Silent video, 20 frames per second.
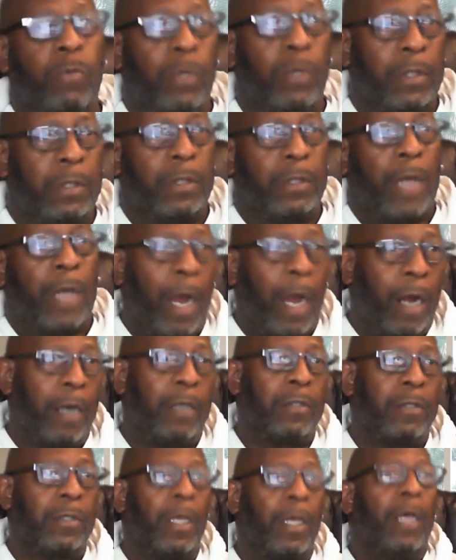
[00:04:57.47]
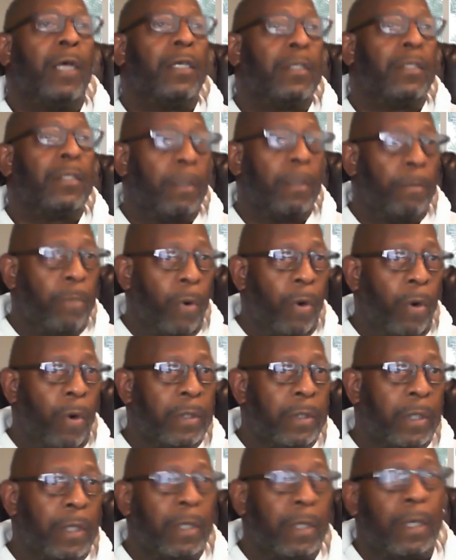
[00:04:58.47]
which hires
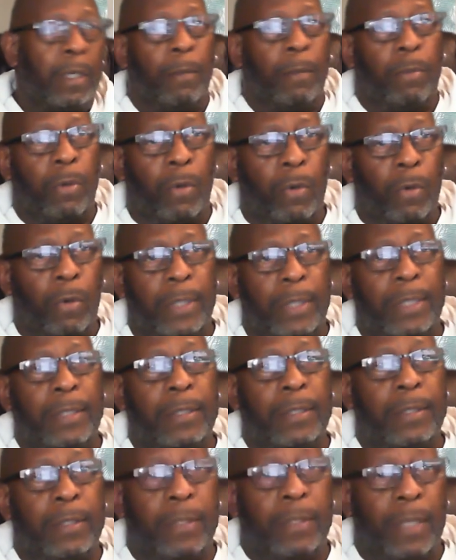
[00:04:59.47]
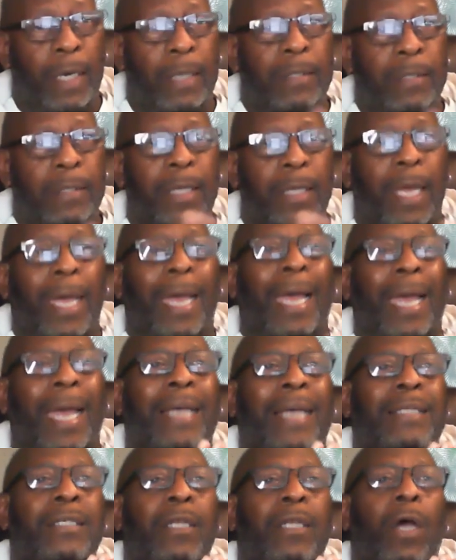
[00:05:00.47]
subordinate employees. Thus,
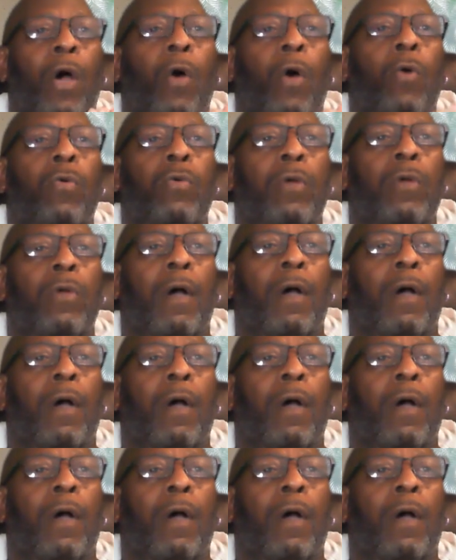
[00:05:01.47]
as an owner